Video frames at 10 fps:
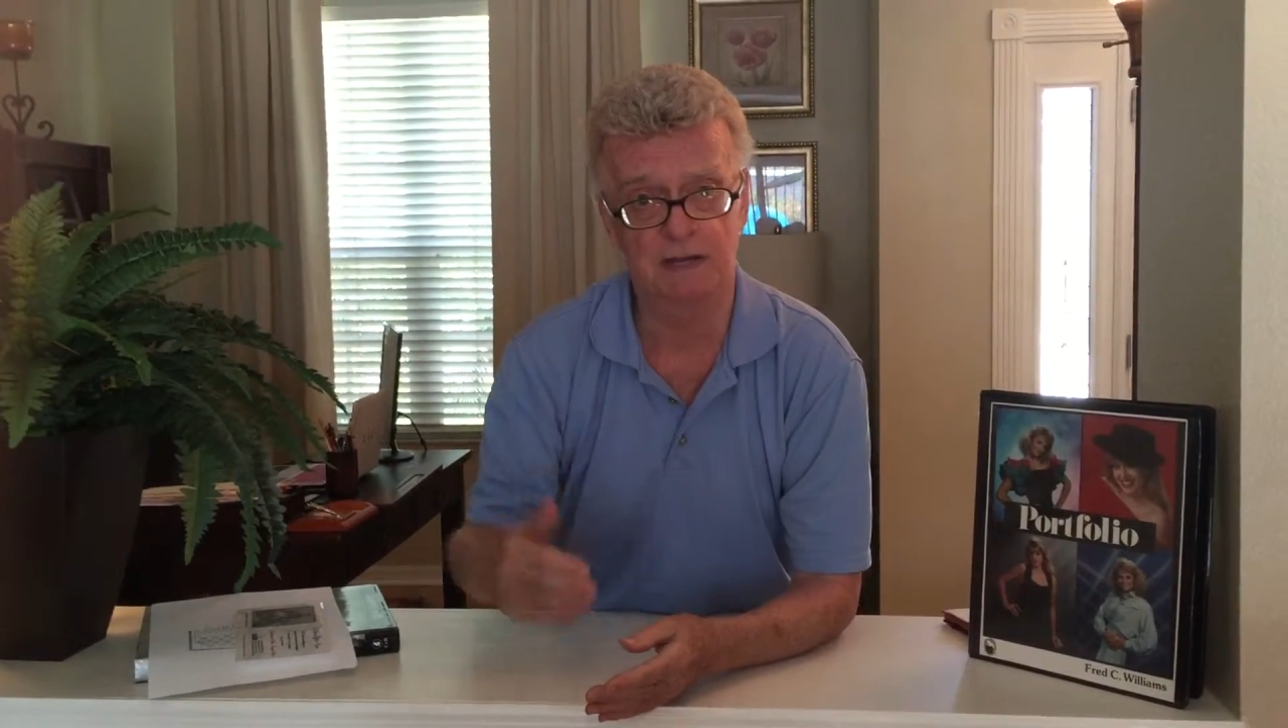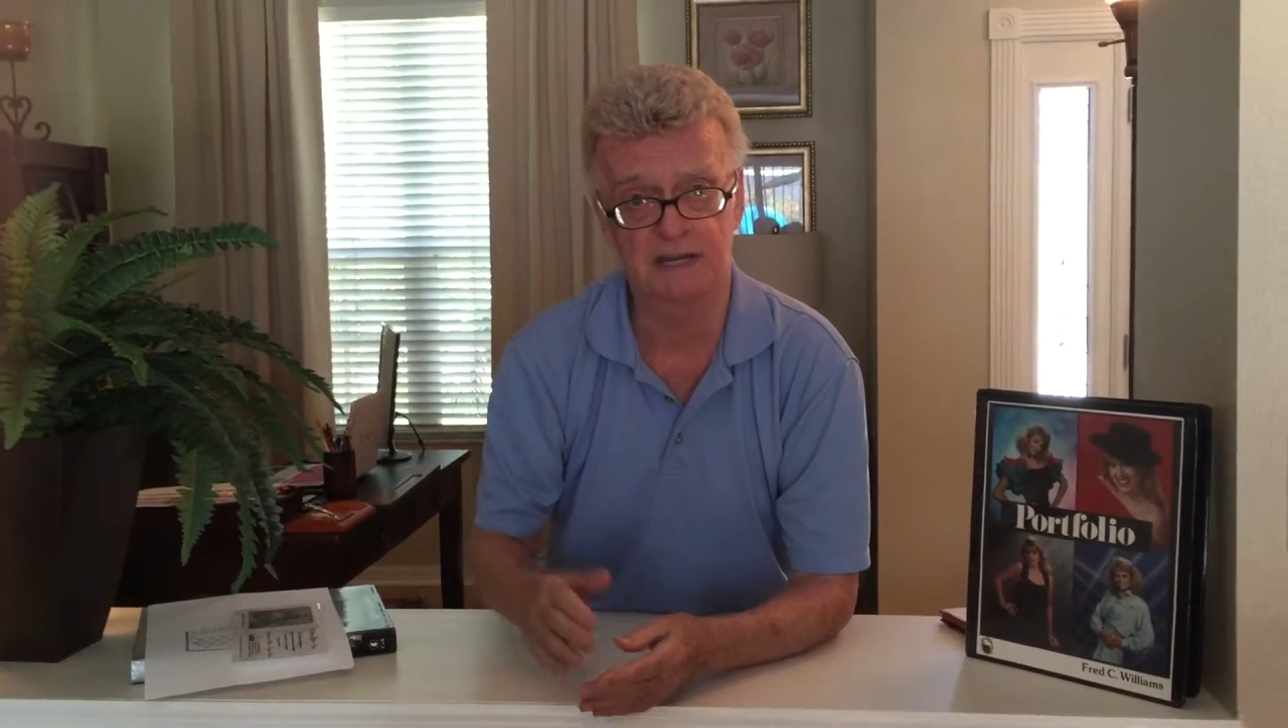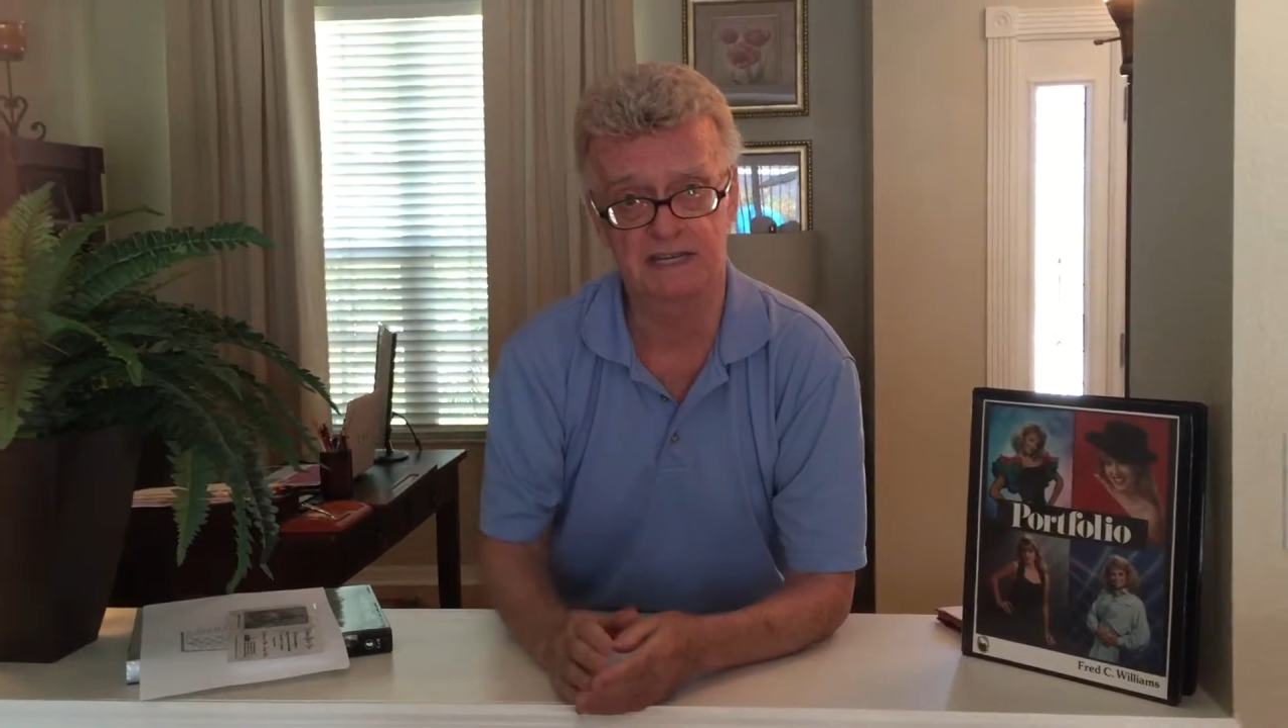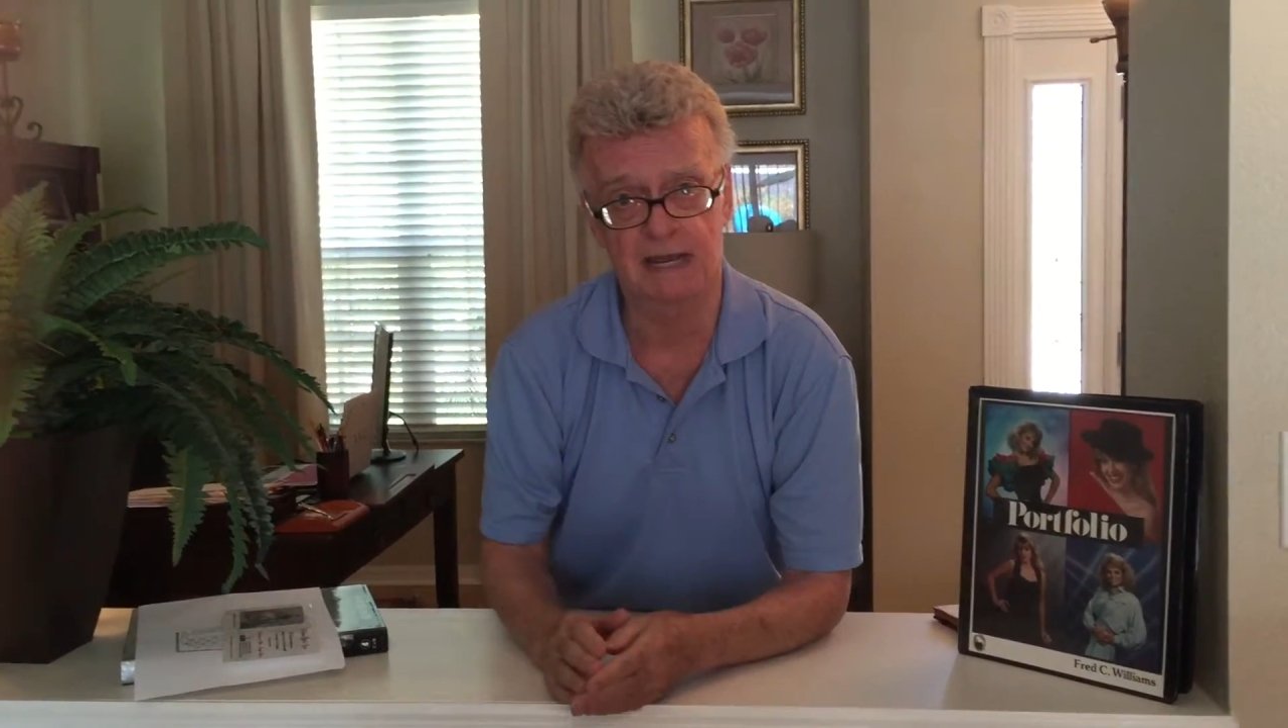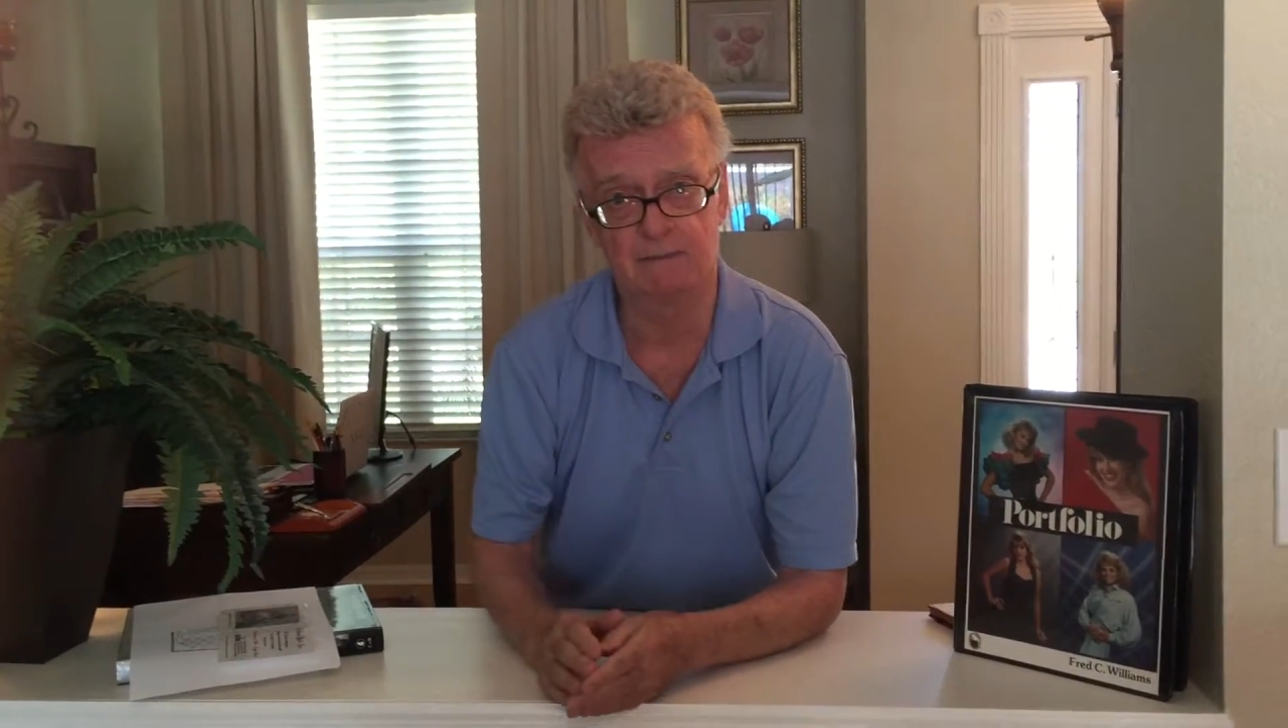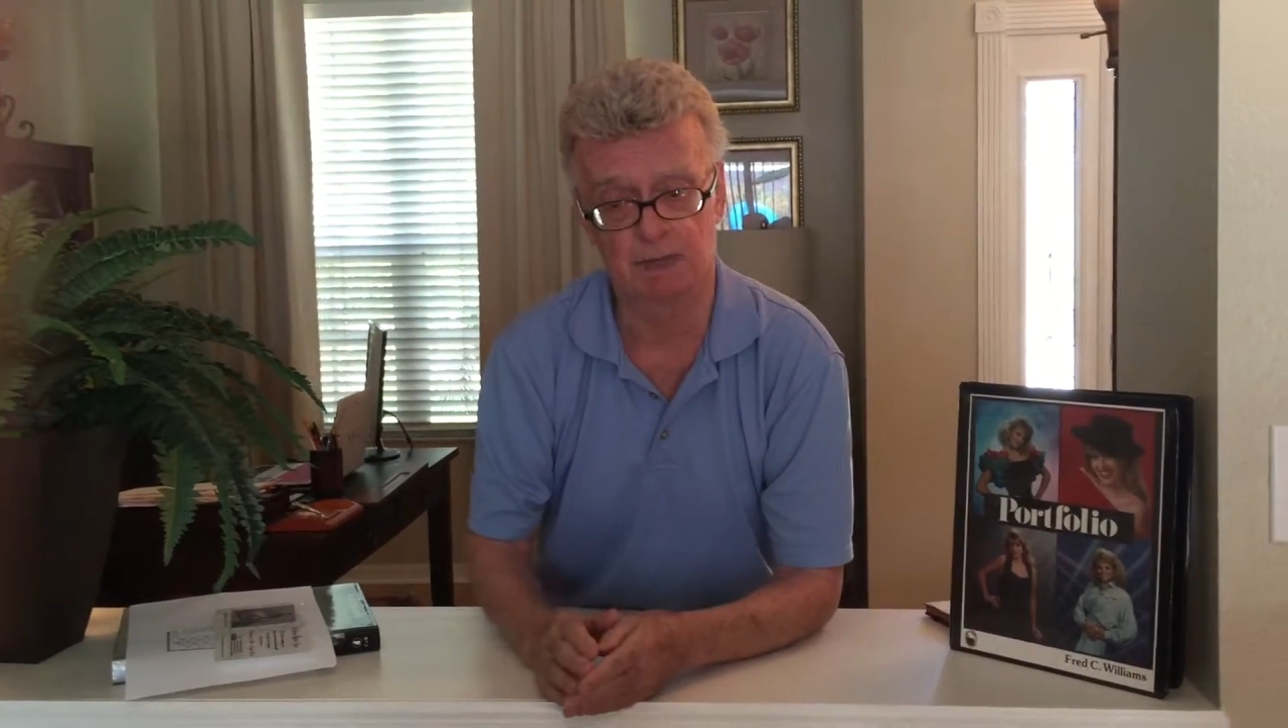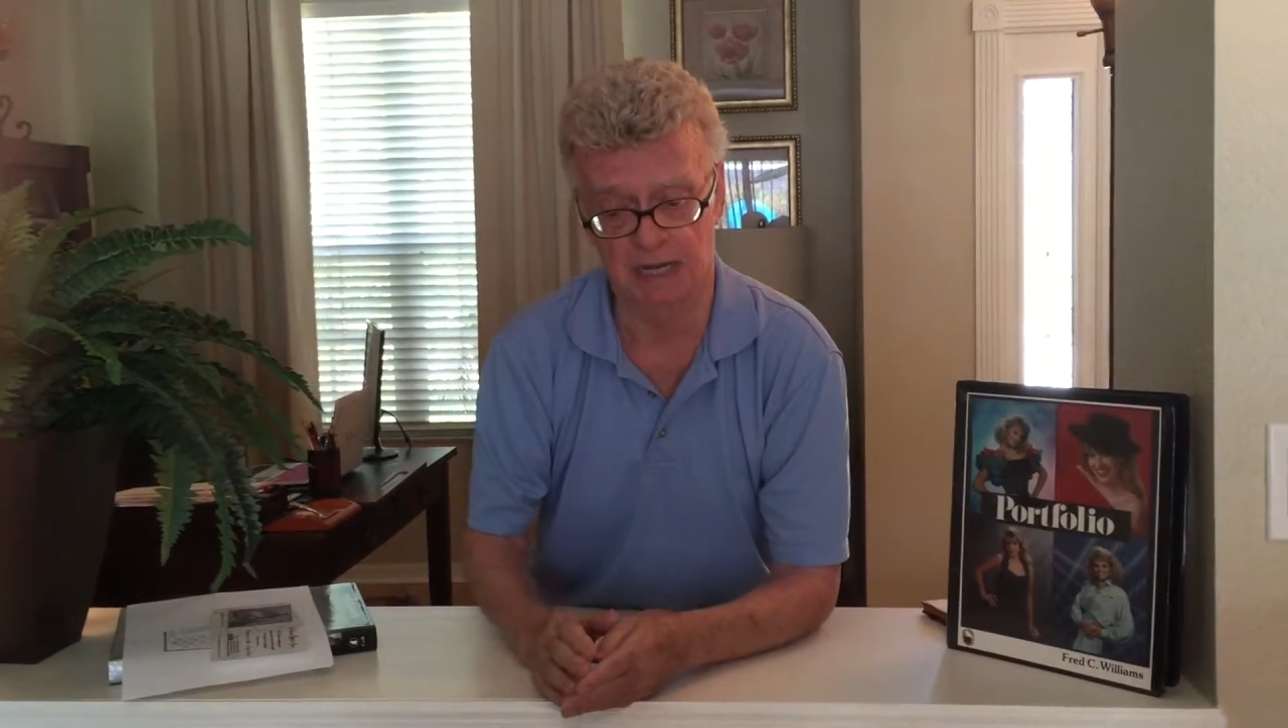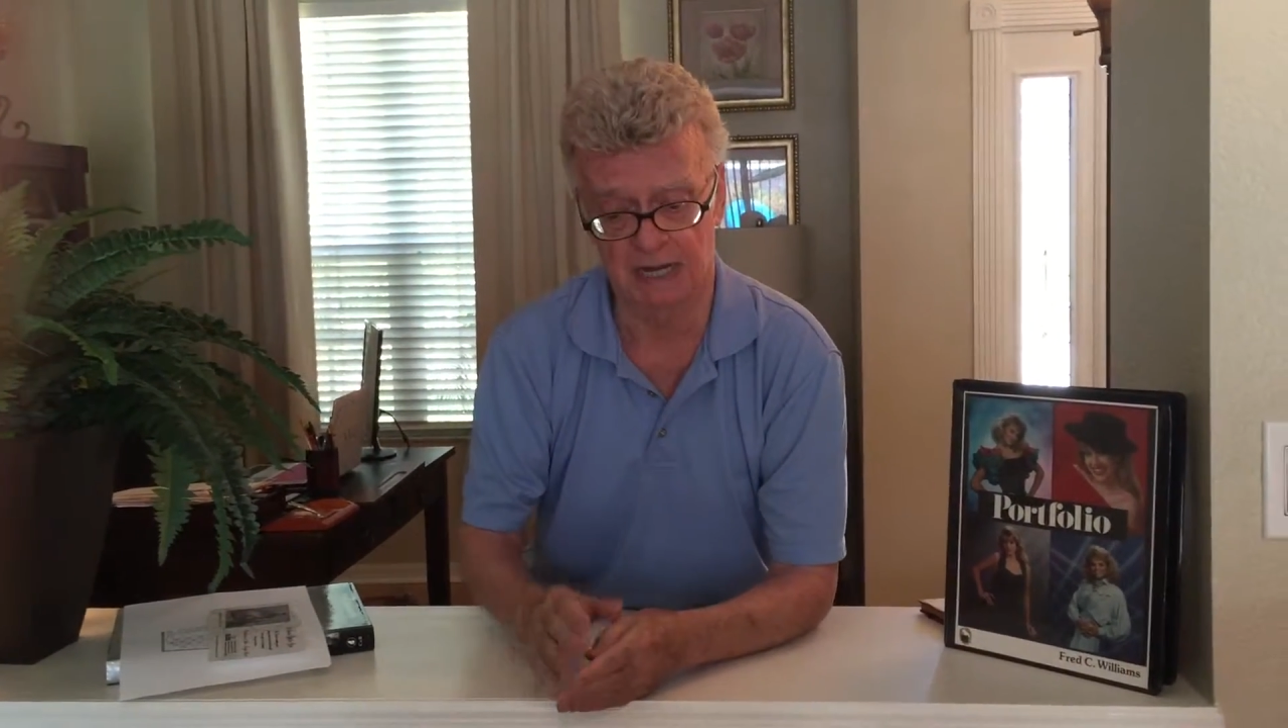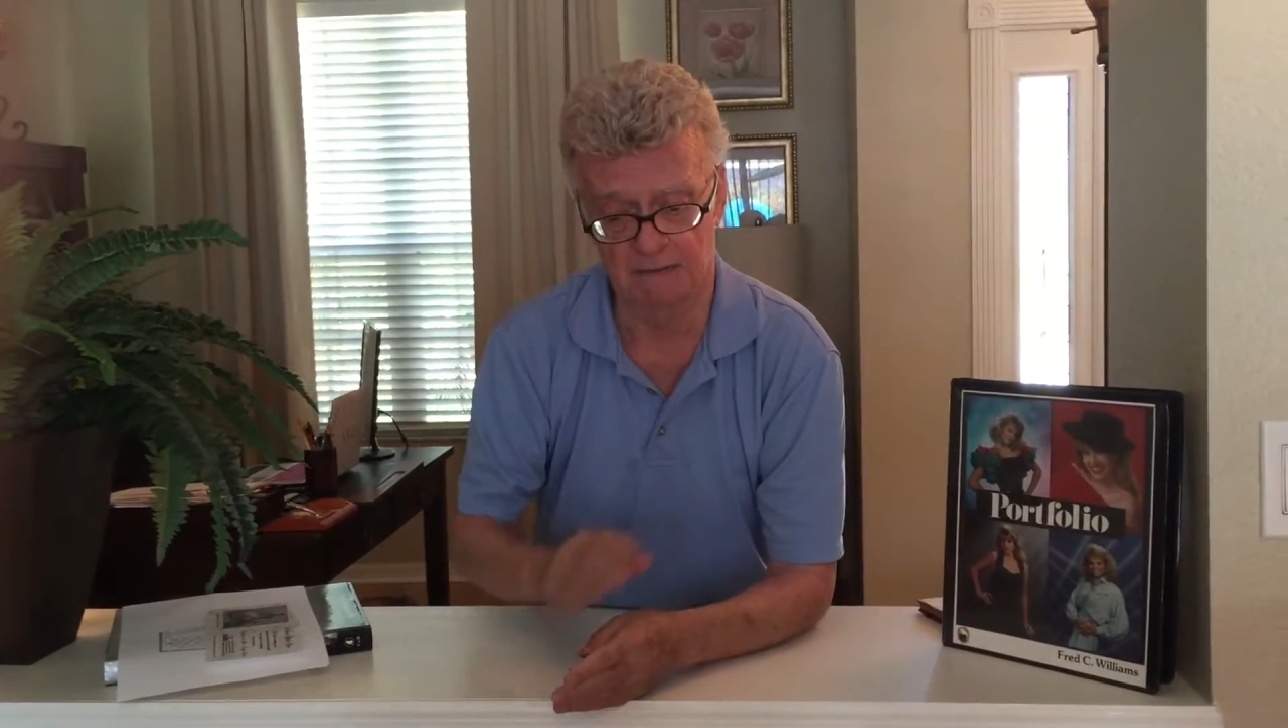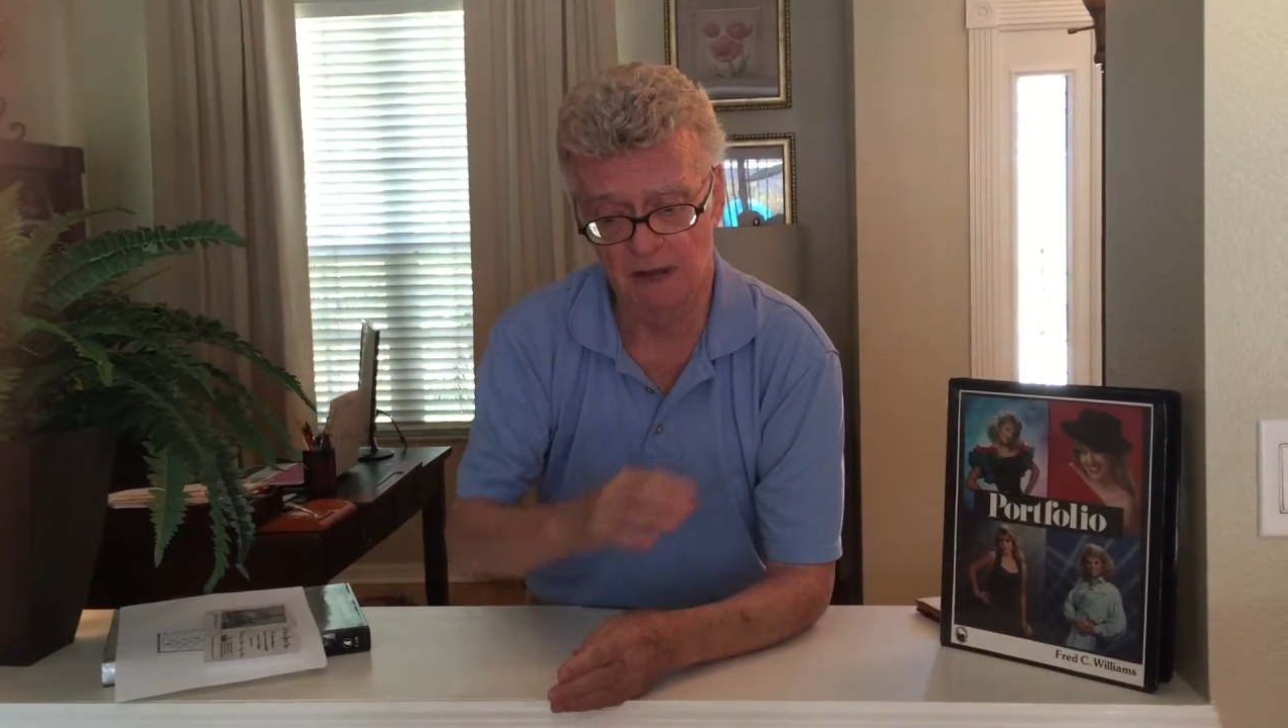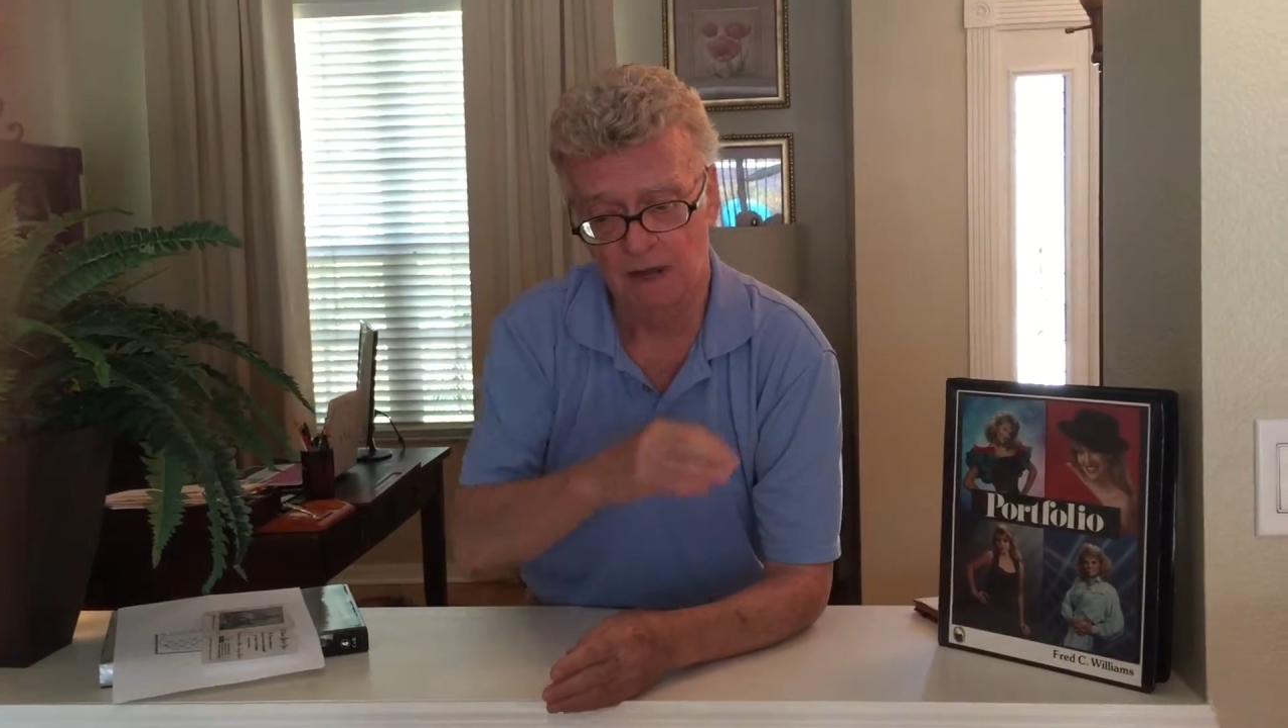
on the same plane.